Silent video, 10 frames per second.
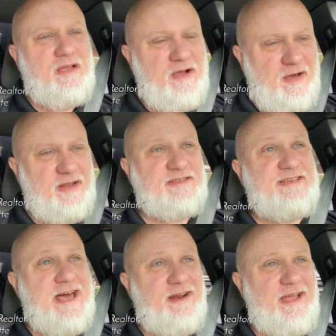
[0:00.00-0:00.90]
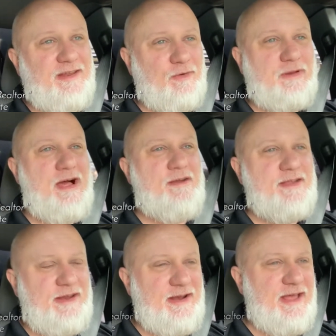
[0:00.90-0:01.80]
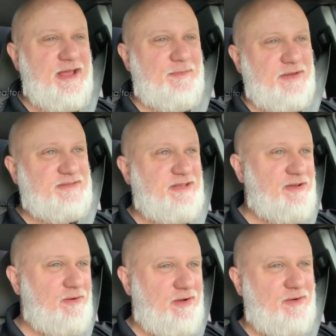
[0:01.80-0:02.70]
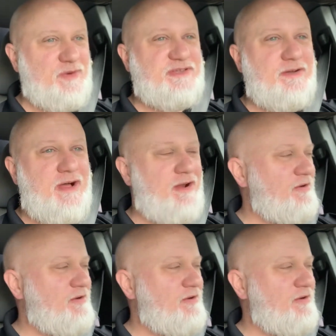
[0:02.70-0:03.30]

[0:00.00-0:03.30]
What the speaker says: On a Saturday, a little cloudy today, but still, we're still out here